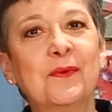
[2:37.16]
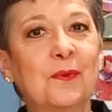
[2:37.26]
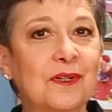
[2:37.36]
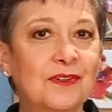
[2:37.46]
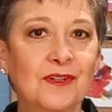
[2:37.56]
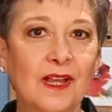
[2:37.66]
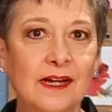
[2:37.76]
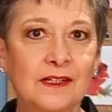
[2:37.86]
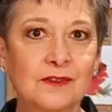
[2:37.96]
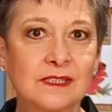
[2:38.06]
Once your
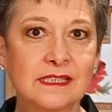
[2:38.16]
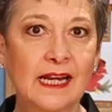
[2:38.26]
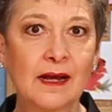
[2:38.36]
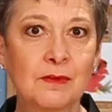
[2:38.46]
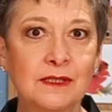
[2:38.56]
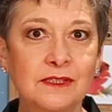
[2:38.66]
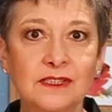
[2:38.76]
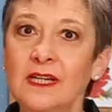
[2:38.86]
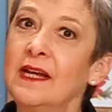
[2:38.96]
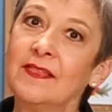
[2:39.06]
lines are established,
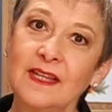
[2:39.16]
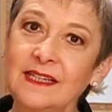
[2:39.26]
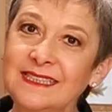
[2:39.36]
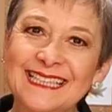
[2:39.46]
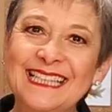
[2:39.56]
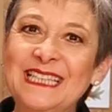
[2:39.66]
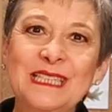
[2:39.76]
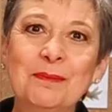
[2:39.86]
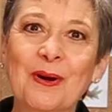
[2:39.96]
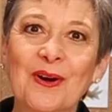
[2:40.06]
then it's the
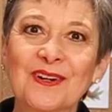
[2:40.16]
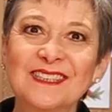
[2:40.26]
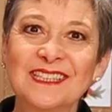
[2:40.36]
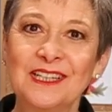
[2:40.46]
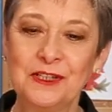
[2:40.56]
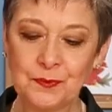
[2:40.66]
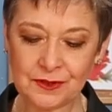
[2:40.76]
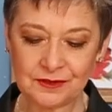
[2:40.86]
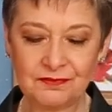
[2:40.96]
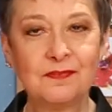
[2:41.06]
easy part. You
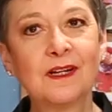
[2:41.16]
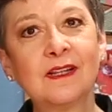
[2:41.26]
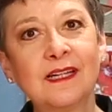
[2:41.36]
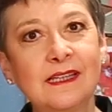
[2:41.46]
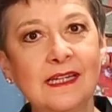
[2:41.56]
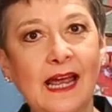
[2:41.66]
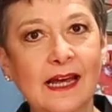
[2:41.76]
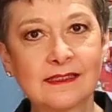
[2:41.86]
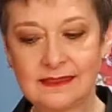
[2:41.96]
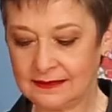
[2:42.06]
want to fill in the
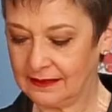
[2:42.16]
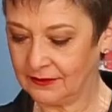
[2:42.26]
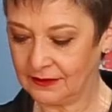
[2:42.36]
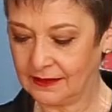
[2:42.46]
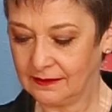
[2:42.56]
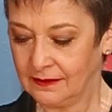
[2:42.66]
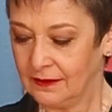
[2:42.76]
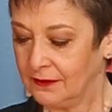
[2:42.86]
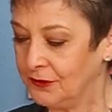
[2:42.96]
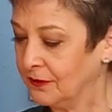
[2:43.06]
accent area.
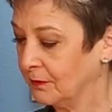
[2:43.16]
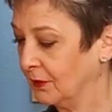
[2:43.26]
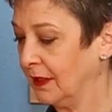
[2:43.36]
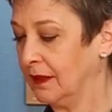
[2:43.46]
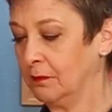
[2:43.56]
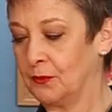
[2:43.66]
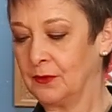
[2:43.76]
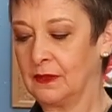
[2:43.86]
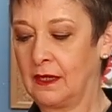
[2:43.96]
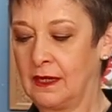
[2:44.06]
You can bring in
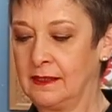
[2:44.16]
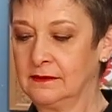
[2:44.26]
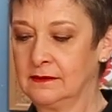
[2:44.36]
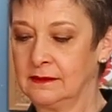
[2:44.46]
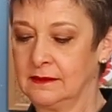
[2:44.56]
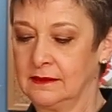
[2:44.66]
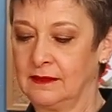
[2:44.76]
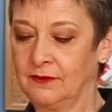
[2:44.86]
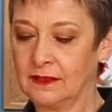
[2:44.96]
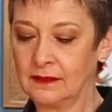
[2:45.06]
more lines,
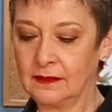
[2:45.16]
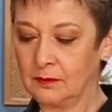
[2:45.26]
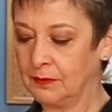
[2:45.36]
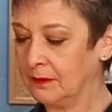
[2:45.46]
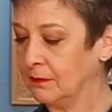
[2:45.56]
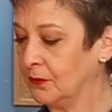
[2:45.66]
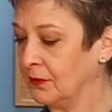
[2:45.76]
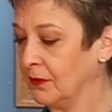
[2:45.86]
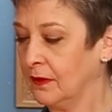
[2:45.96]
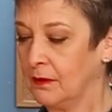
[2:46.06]
giving it a little bit
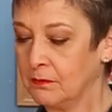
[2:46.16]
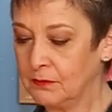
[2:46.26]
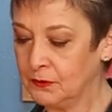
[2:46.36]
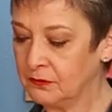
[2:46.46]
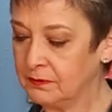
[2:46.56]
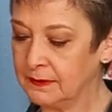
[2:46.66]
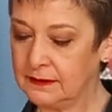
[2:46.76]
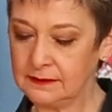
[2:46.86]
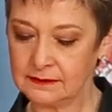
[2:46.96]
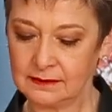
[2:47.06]
more
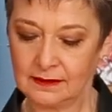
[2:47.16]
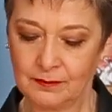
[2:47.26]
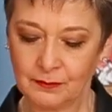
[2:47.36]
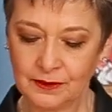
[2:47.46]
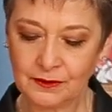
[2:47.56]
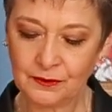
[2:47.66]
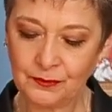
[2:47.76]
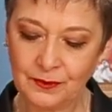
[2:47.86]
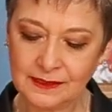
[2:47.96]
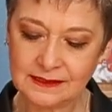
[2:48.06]
movement, bringing the
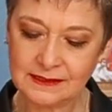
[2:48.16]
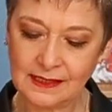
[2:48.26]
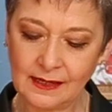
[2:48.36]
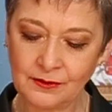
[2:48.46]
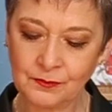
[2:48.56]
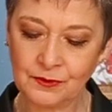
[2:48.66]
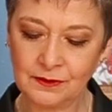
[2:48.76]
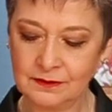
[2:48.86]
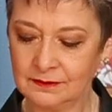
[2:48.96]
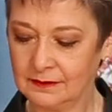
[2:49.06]
quince downward.